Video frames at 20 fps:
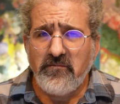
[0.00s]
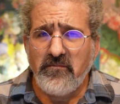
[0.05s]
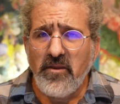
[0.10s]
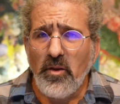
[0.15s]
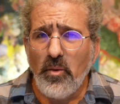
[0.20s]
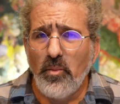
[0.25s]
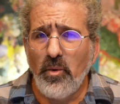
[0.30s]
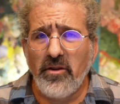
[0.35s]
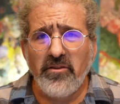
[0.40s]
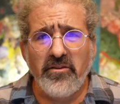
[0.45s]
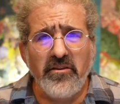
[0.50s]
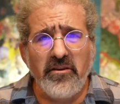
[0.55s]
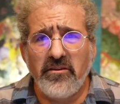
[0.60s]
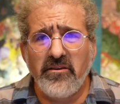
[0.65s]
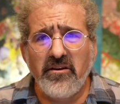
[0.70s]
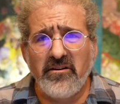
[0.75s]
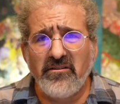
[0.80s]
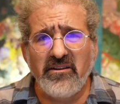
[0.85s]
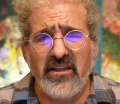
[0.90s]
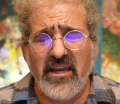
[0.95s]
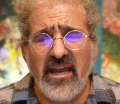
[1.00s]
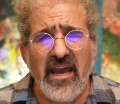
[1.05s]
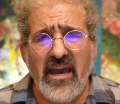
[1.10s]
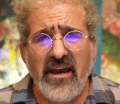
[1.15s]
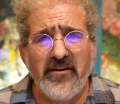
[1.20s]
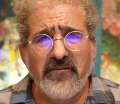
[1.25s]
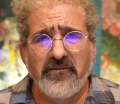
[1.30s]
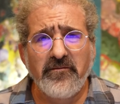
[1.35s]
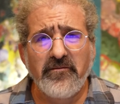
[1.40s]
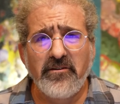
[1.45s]
Well, nearly
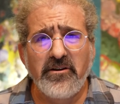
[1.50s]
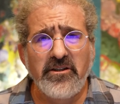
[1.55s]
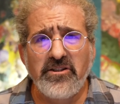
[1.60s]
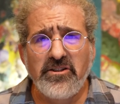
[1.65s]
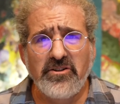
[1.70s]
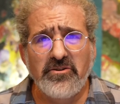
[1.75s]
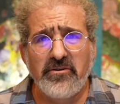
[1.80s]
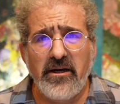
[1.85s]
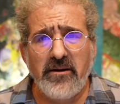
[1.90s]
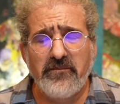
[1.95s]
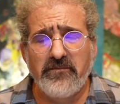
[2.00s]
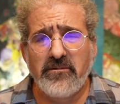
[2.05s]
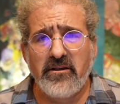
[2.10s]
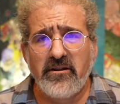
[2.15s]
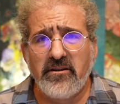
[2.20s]
every script